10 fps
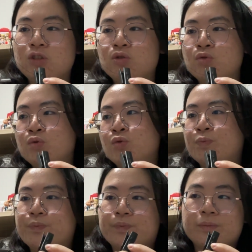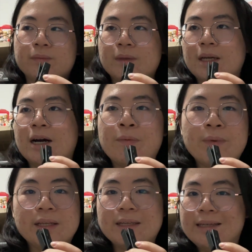to come
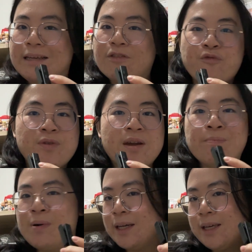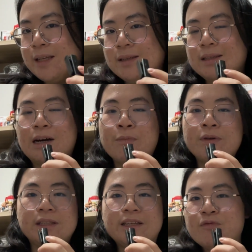and give me a bucket, come
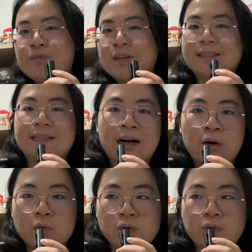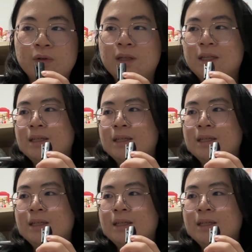and give me a towel,